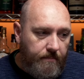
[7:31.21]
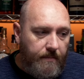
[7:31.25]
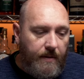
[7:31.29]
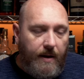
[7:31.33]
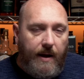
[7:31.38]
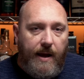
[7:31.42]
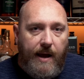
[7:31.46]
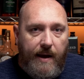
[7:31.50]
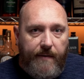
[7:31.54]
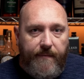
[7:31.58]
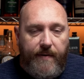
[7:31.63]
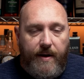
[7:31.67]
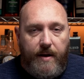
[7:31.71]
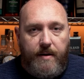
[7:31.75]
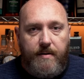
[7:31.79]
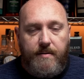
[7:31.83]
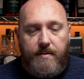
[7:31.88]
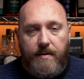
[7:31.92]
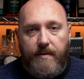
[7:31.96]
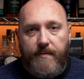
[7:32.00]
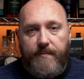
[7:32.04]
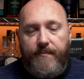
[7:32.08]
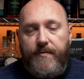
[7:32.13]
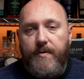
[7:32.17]
I have had
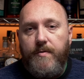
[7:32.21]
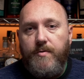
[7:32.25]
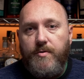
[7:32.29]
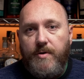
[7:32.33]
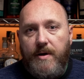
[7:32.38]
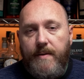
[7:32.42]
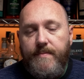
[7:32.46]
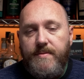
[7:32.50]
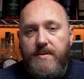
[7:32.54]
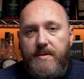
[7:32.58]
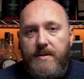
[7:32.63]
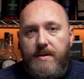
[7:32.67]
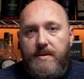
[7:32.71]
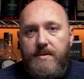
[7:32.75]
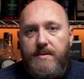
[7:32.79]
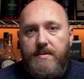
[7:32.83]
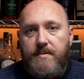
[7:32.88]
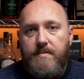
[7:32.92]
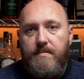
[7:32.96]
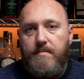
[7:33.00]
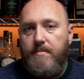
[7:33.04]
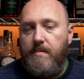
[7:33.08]
a few drams of this